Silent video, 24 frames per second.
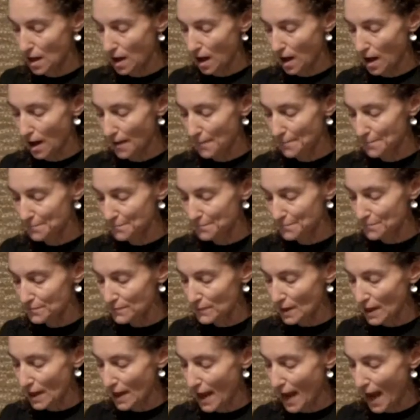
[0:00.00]
um,
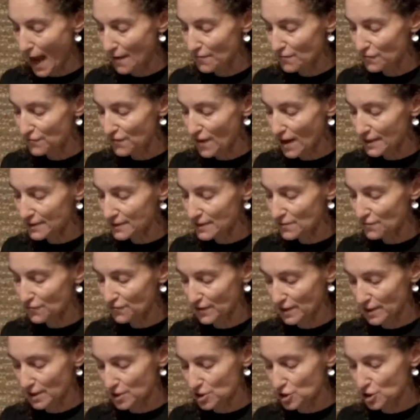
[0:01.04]
and finally
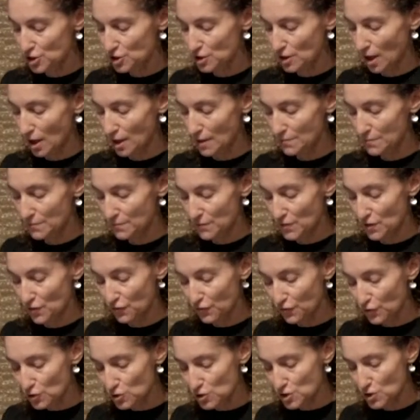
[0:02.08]
finished um, the
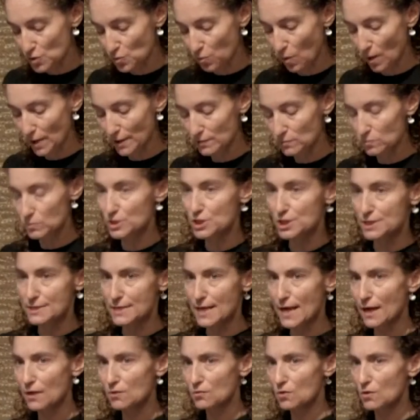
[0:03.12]
first one, which is
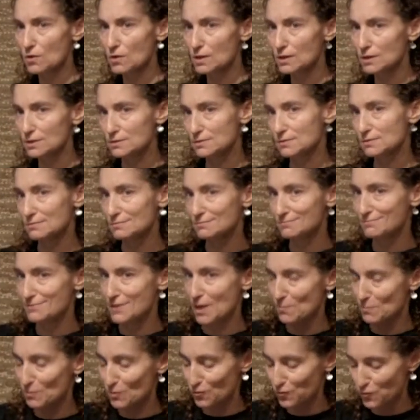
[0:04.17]
now called
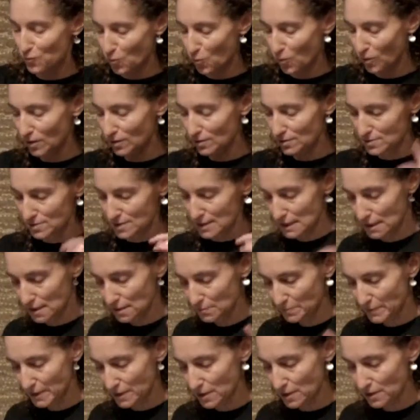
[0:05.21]
number four. It's a little
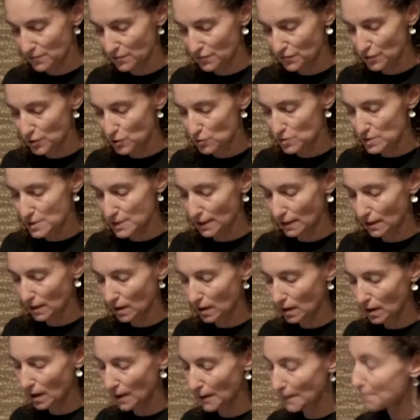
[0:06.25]
bit confusing.
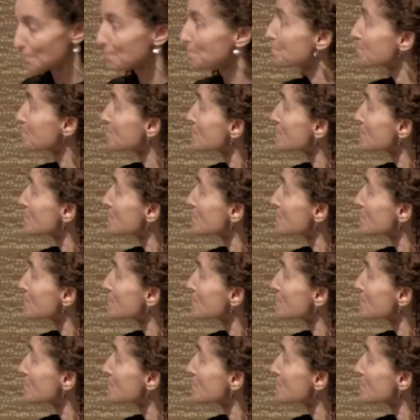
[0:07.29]
Um,